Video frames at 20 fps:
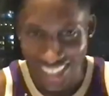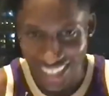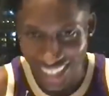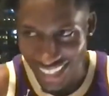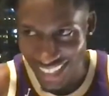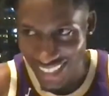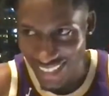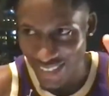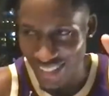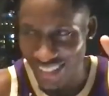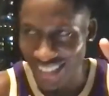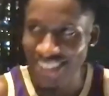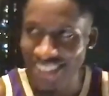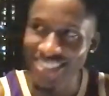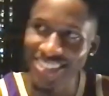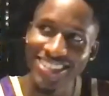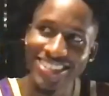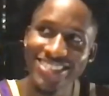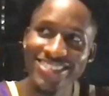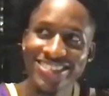
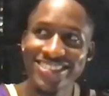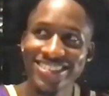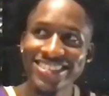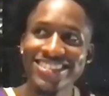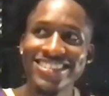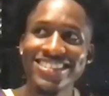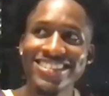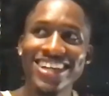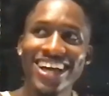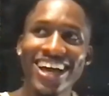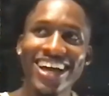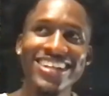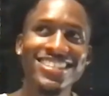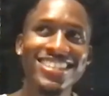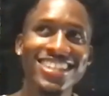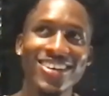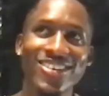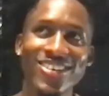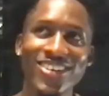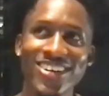How you
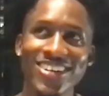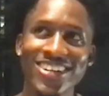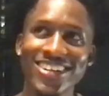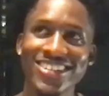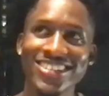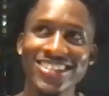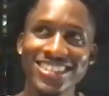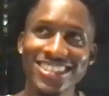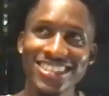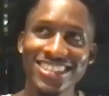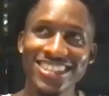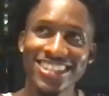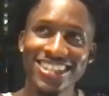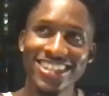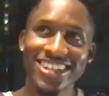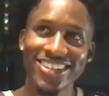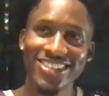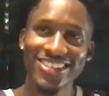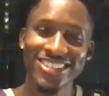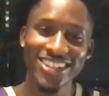say one of those,
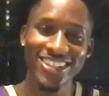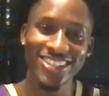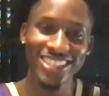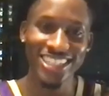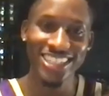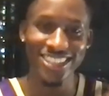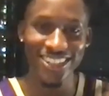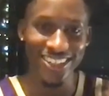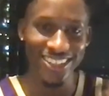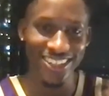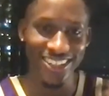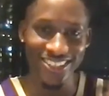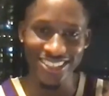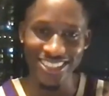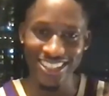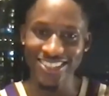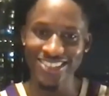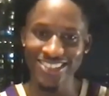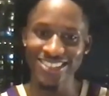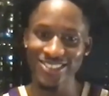I turned
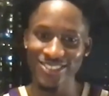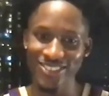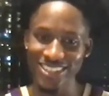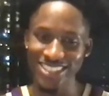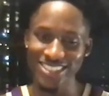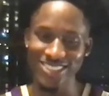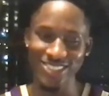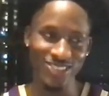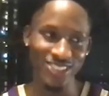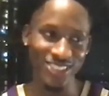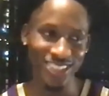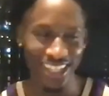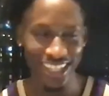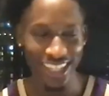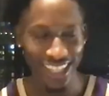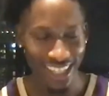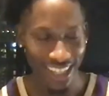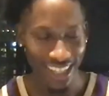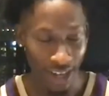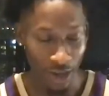those 22
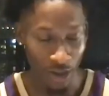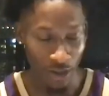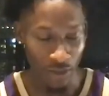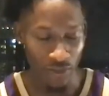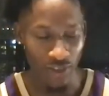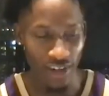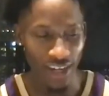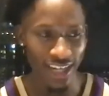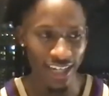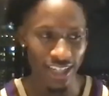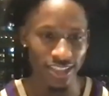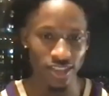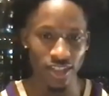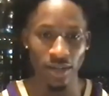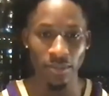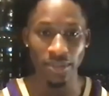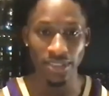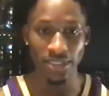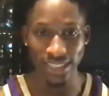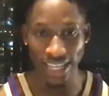on Friday. So
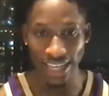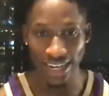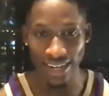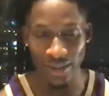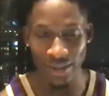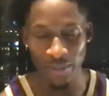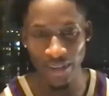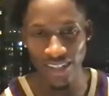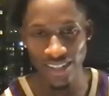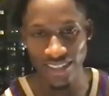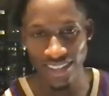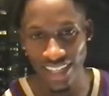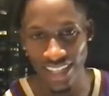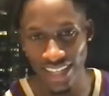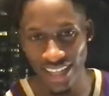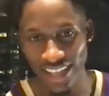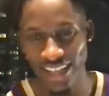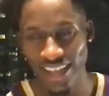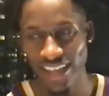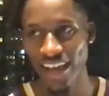I'm excited about
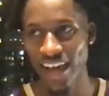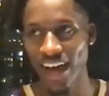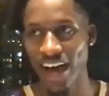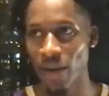that.